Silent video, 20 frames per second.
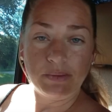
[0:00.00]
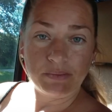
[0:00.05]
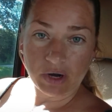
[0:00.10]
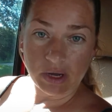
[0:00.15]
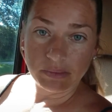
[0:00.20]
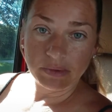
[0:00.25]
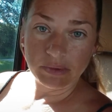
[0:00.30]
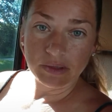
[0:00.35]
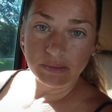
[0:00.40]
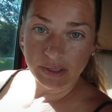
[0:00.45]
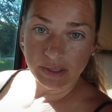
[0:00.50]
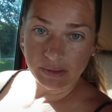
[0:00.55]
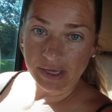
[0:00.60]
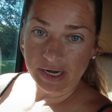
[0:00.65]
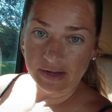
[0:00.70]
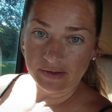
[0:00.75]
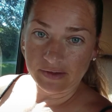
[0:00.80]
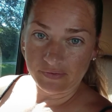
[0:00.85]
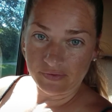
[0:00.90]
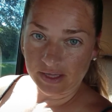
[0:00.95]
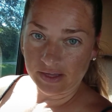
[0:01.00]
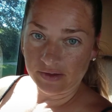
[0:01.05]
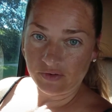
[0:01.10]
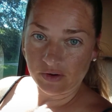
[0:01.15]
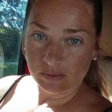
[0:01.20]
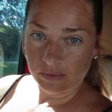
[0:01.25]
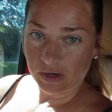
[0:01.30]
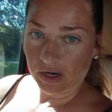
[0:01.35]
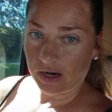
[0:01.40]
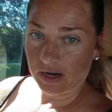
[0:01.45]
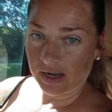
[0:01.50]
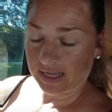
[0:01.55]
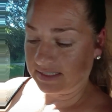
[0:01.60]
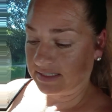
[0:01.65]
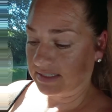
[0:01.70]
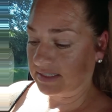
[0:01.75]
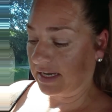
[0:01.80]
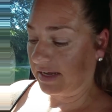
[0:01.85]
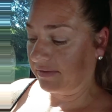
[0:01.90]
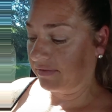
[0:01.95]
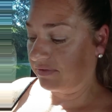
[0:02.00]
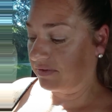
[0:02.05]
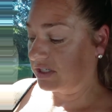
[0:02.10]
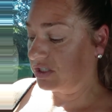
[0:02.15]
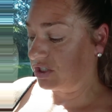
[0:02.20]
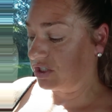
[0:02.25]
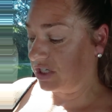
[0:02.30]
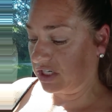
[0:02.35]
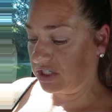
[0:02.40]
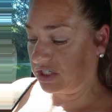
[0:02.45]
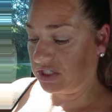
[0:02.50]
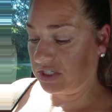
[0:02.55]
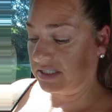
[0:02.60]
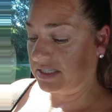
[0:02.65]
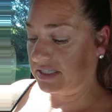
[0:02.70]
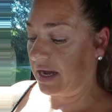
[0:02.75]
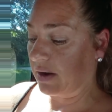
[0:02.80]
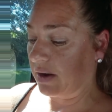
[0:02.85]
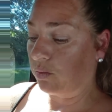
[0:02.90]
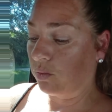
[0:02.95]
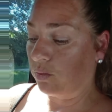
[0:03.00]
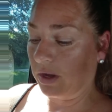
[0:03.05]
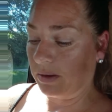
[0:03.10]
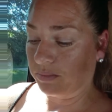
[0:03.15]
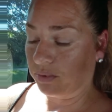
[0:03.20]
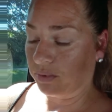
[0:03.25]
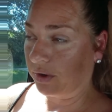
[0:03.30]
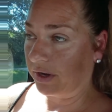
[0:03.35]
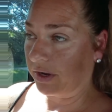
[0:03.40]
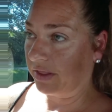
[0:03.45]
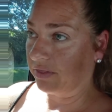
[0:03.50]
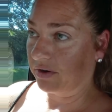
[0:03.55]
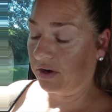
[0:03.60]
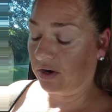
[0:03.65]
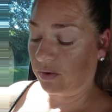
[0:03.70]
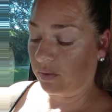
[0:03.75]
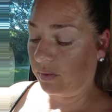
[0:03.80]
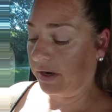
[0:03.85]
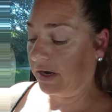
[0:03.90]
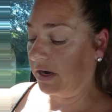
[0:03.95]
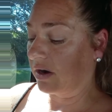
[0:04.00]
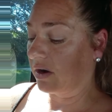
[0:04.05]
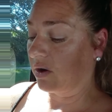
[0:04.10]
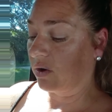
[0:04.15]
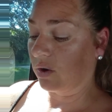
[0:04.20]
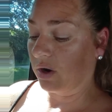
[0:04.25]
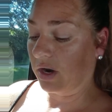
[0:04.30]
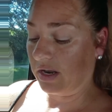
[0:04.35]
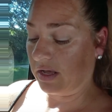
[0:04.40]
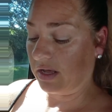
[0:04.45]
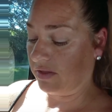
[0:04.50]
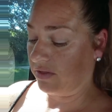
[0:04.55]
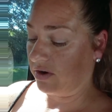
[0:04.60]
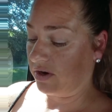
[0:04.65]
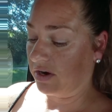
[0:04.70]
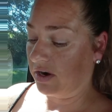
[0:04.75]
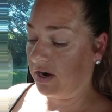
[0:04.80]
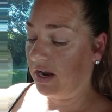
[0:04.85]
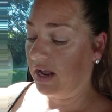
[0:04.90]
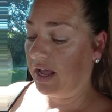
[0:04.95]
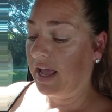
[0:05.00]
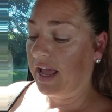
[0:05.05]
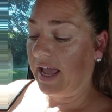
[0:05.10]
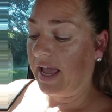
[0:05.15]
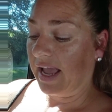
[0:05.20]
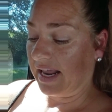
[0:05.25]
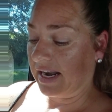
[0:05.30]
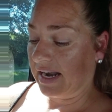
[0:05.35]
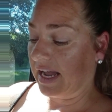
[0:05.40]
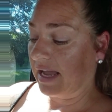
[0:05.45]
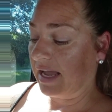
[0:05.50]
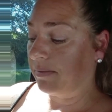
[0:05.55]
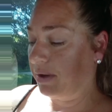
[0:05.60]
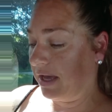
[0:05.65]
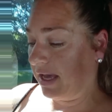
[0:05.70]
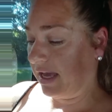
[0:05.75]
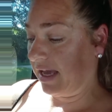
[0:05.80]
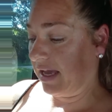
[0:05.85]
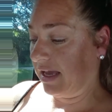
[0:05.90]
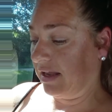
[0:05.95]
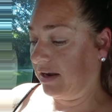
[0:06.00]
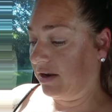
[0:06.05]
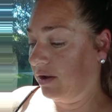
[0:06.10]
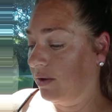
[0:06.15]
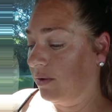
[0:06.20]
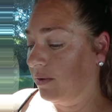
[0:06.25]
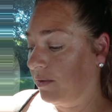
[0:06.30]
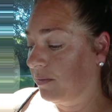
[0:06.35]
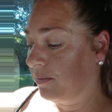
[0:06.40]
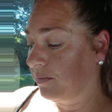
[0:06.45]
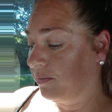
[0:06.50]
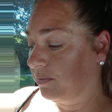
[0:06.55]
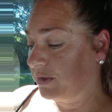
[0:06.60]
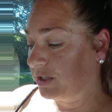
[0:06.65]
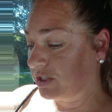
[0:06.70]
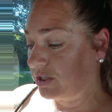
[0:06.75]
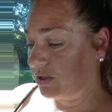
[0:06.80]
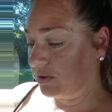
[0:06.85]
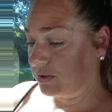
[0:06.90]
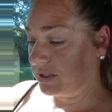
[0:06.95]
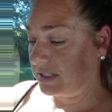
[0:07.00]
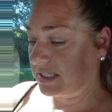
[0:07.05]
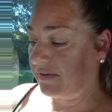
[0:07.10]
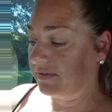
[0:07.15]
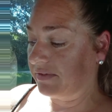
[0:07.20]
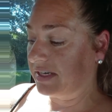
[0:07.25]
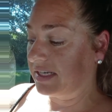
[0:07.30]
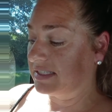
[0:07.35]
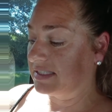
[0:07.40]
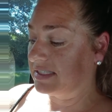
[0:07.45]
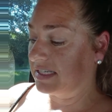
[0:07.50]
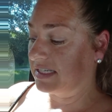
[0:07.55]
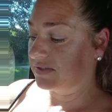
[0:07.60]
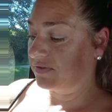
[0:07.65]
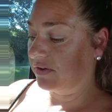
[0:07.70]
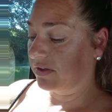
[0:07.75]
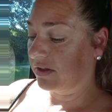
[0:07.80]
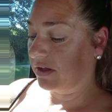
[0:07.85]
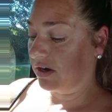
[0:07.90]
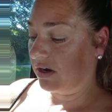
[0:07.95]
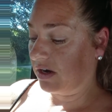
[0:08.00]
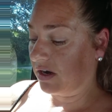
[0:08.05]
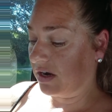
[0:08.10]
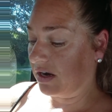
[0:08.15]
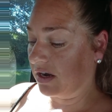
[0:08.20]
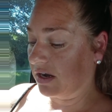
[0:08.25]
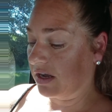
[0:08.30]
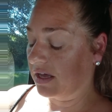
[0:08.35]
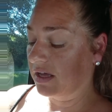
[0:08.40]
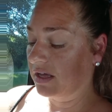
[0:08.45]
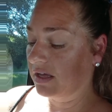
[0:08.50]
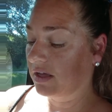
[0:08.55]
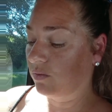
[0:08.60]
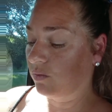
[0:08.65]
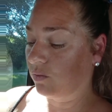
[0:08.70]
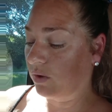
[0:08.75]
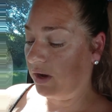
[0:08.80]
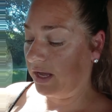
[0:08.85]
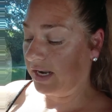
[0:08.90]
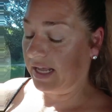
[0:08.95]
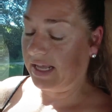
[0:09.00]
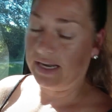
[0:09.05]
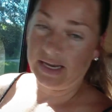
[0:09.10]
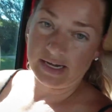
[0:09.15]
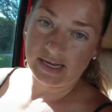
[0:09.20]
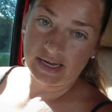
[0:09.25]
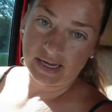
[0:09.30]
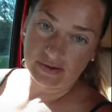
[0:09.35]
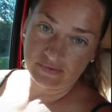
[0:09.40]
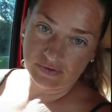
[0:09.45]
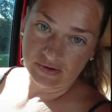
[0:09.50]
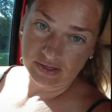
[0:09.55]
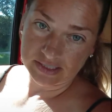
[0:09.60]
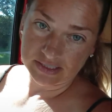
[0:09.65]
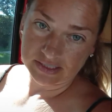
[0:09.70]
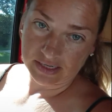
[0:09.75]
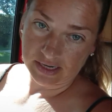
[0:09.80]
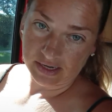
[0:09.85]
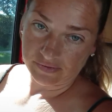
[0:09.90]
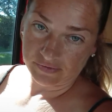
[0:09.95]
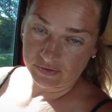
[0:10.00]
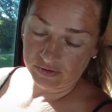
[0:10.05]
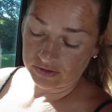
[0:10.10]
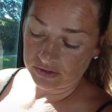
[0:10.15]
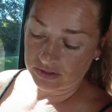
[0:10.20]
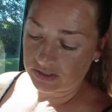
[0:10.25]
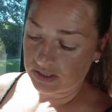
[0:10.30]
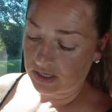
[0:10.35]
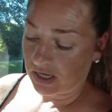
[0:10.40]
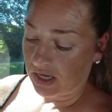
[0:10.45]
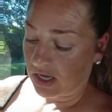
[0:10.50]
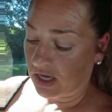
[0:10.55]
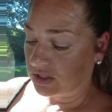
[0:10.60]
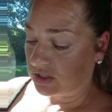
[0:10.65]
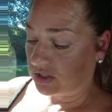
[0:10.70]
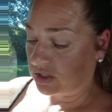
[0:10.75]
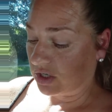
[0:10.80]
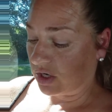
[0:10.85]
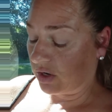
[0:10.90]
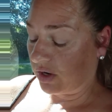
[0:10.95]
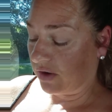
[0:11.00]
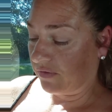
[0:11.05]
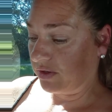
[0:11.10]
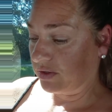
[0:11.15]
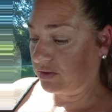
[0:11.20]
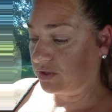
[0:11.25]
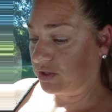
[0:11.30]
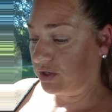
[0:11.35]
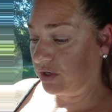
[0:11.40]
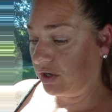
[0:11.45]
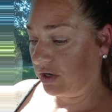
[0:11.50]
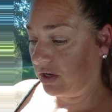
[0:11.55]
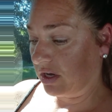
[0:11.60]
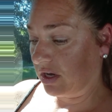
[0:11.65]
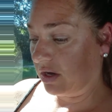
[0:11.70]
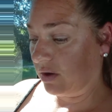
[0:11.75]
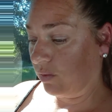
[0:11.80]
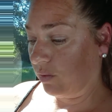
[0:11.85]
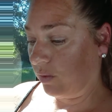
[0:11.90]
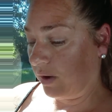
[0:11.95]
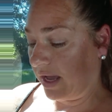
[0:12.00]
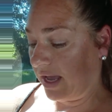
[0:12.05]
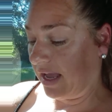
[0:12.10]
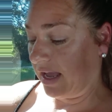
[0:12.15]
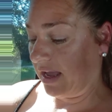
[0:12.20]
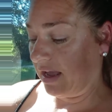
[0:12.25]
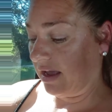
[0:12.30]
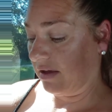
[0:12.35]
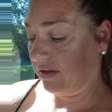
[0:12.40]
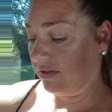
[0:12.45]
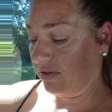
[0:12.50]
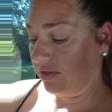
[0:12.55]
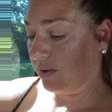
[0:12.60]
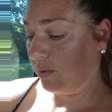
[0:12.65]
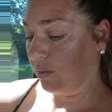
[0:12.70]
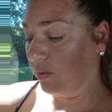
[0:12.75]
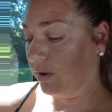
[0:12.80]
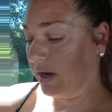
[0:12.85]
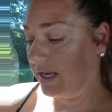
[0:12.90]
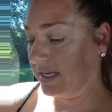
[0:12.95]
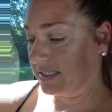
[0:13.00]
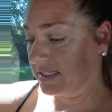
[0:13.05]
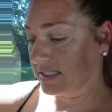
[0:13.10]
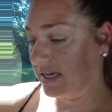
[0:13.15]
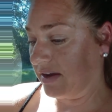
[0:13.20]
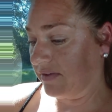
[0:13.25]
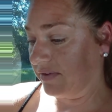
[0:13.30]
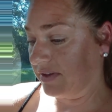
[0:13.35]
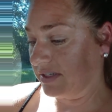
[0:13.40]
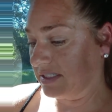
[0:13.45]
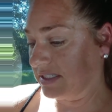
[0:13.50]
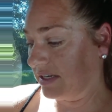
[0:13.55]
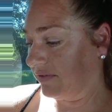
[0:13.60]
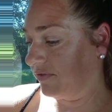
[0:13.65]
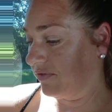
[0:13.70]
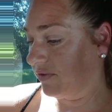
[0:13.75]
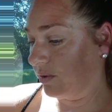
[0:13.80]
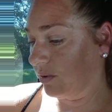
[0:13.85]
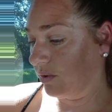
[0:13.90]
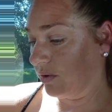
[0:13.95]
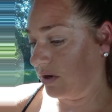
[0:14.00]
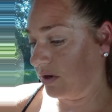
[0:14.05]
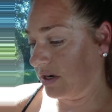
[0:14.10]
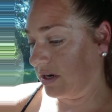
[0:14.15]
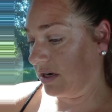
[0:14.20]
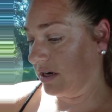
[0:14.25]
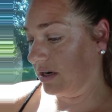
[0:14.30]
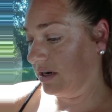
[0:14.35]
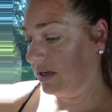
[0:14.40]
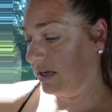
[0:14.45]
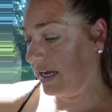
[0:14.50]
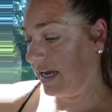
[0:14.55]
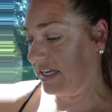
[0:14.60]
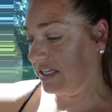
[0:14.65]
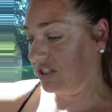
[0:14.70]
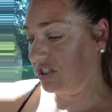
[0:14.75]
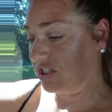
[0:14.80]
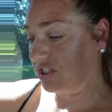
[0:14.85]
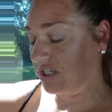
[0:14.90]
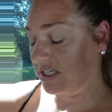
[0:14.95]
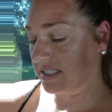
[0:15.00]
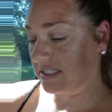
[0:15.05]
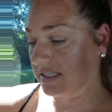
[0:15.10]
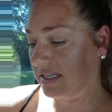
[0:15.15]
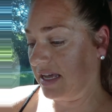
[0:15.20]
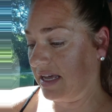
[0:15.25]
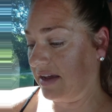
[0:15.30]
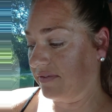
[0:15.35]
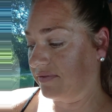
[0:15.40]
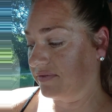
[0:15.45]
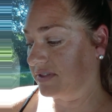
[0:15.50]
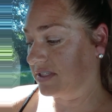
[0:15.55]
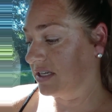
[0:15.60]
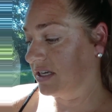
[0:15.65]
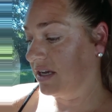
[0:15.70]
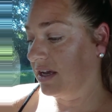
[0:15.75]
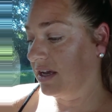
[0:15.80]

probably benefit from hock and stifle injections at one point in their career or another. And I paid $276 for the hock, $189 for the stifles. So if you took away the $174 and just left